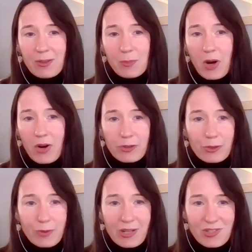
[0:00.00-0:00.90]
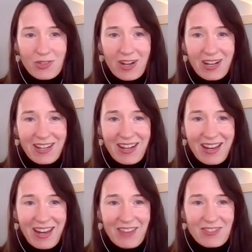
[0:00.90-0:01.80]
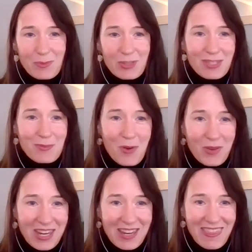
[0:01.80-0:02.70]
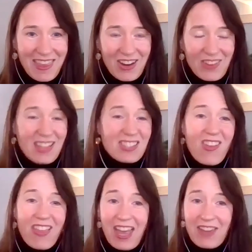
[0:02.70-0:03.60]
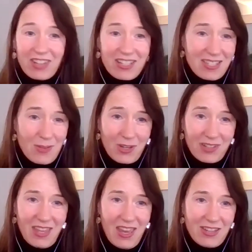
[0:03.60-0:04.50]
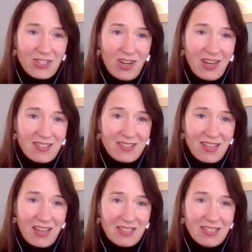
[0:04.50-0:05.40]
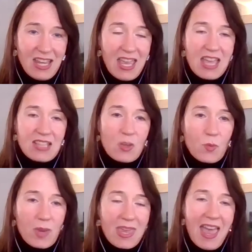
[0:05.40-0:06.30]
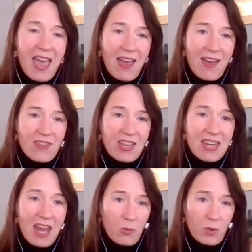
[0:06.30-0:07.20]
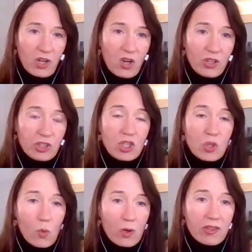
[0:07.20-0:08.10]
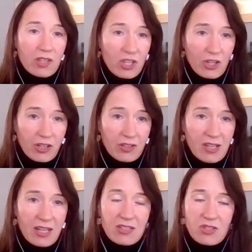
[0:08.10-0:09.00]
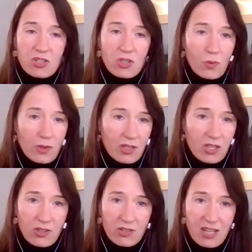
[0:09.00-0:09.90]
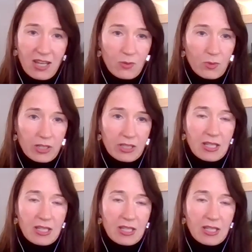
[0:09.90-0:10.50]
bar or a restaurant and not have someone smoking in there, that's all advocacy work the AHA has done. So we have a network called You're the Cure, and it's just you'rethecure.org.